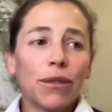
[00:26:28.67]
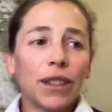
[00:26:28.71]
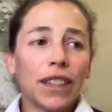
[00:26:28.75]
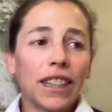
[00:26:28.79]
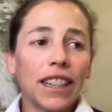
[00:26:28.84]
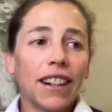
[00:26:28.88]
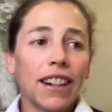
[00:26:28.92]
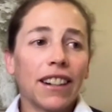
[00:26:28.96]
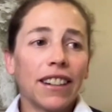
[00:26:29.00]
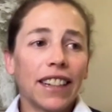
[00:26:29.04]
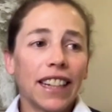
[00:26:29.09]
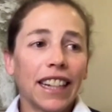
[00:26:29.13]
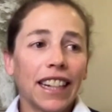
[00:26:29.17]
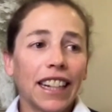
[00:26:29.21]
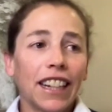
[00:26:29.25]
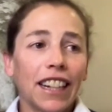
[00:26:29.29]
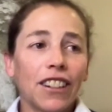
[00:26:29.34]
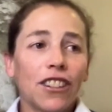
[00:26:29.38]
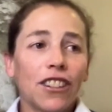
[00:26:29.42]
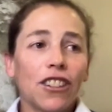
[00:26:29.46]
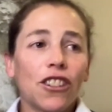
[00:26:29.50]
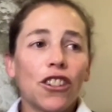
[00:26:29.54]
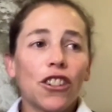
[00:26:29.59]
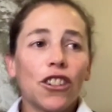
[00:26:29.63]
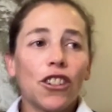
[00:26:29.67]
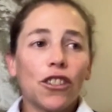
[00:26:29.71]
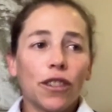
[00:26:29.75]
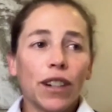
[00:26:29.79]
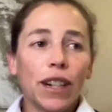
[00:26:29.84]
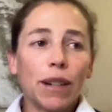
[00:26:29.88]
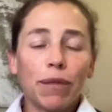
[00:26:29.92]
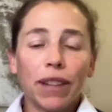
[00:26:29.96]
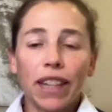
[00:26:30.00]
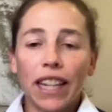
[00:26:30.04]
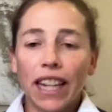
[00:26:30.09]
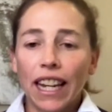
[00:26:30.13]
but they're like
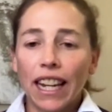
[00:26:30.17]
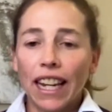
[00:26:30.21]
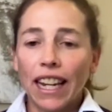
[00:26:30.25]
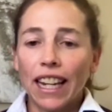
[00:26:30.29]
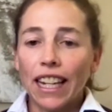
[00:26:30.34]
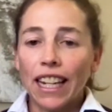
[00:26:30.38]
extremely